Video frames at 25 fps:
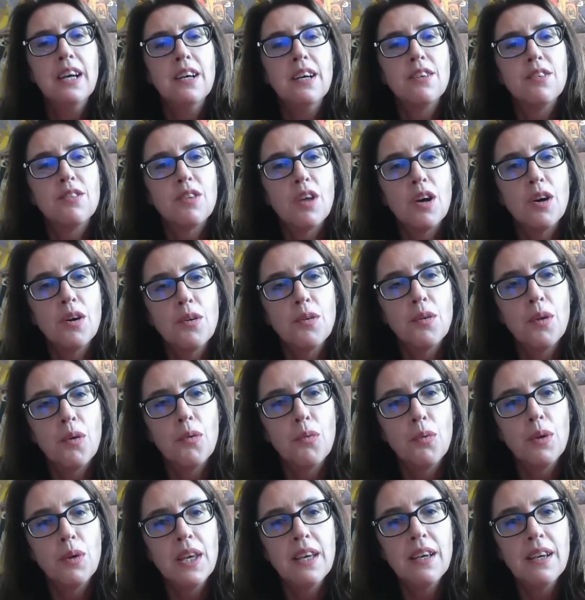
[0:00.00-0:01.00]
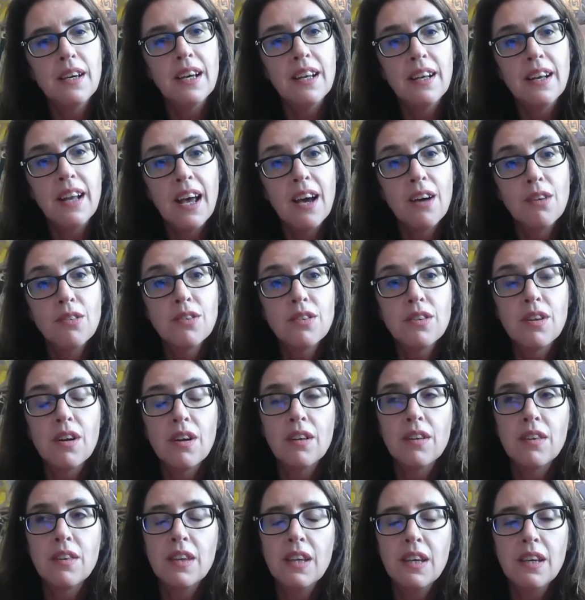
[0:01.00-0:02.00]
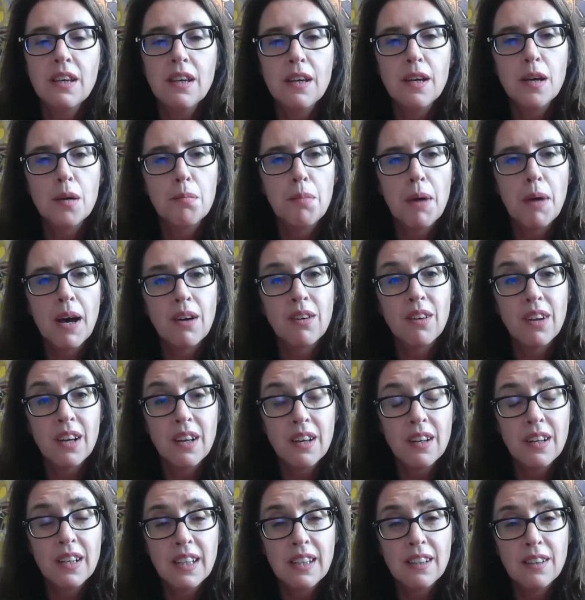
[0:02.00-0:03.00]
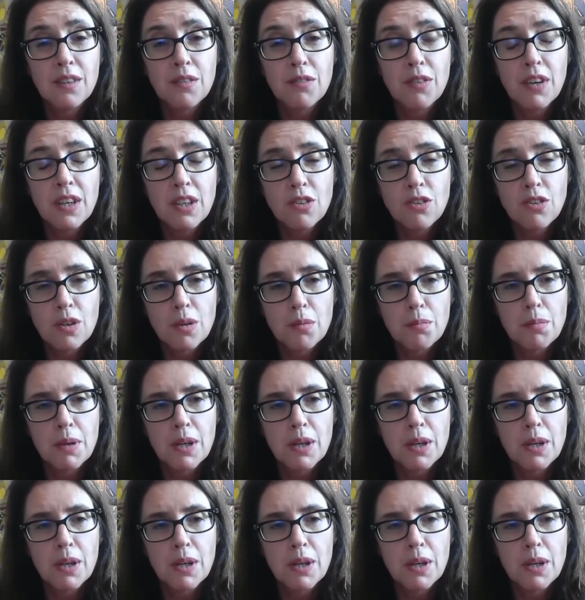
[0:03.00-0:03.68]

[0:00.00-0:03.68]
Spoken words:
So we can now start thinking about early intervention,